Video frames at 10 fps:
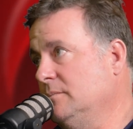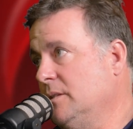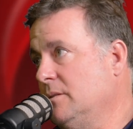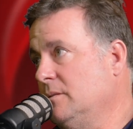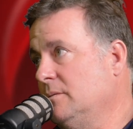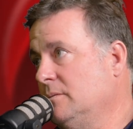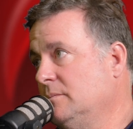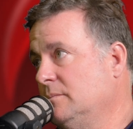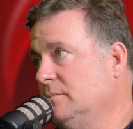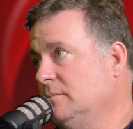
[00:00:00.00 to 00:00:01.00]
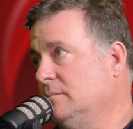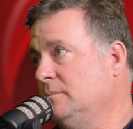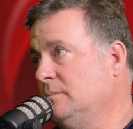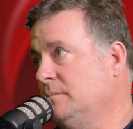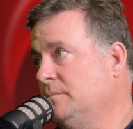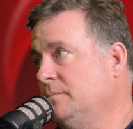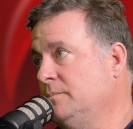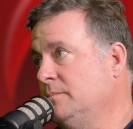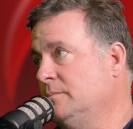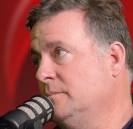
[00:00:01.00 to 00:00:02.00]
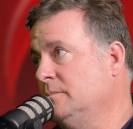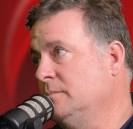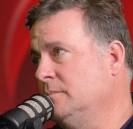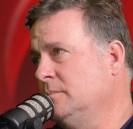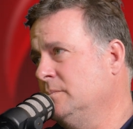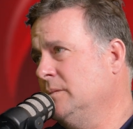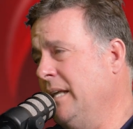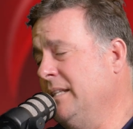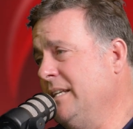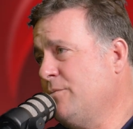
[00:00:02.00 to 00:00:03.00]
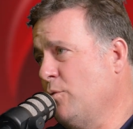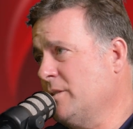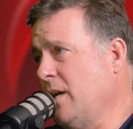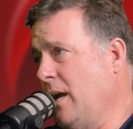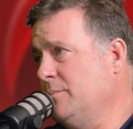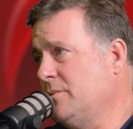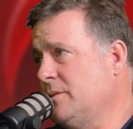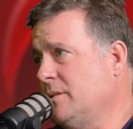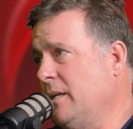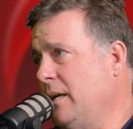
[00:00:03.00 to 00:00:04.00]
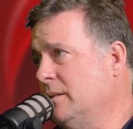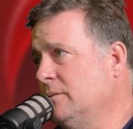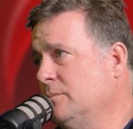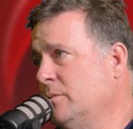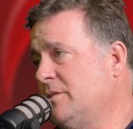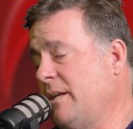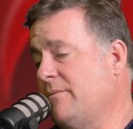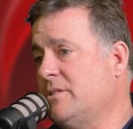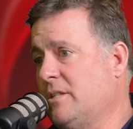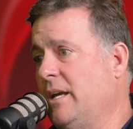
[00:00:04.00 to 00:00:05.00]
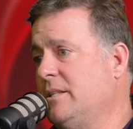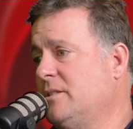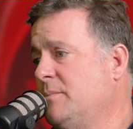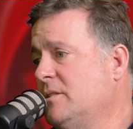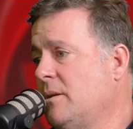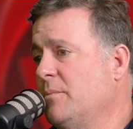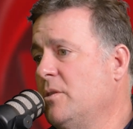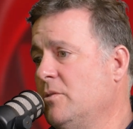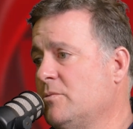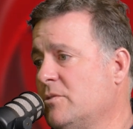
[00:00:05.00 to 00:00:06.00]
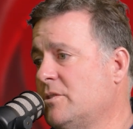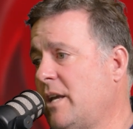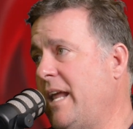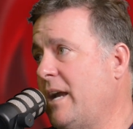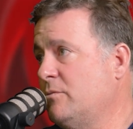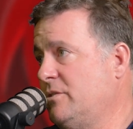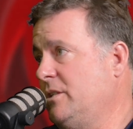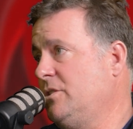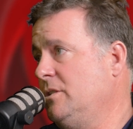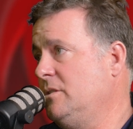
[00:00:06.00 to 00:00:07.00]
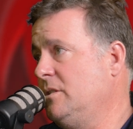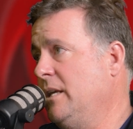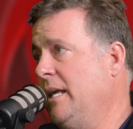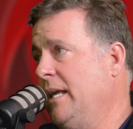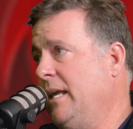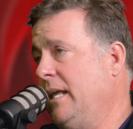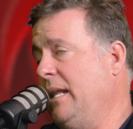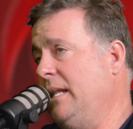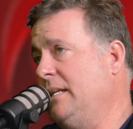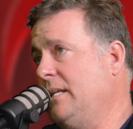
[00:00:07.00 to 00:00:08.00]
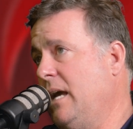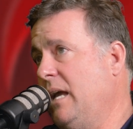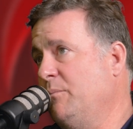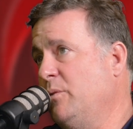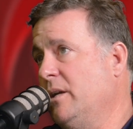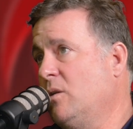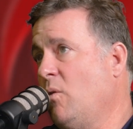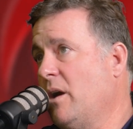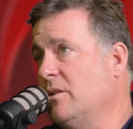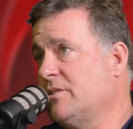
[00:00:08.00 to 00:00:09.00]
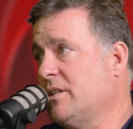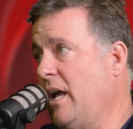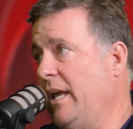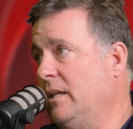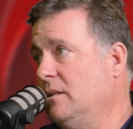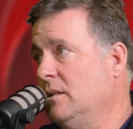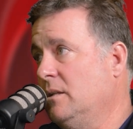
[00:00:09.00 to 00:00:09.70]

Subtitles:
4 times since 2000, you said? At least 4 times. Yeah. With 7 sites. I mean, some of those were site acquisitions. And anytime we acquired a site,